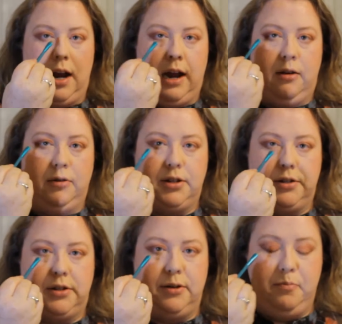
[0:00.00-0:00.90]
out
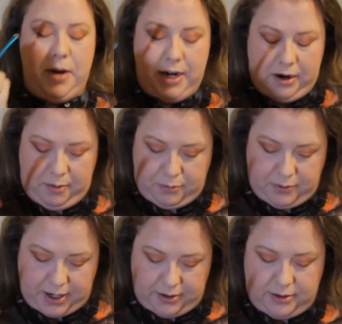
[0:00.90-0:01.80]
to meet up
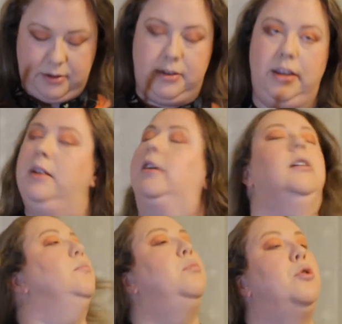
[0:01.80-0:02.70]
with the
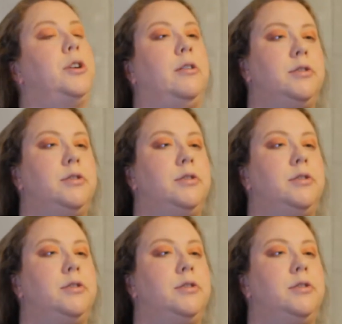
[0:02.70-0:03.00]
Bordeaux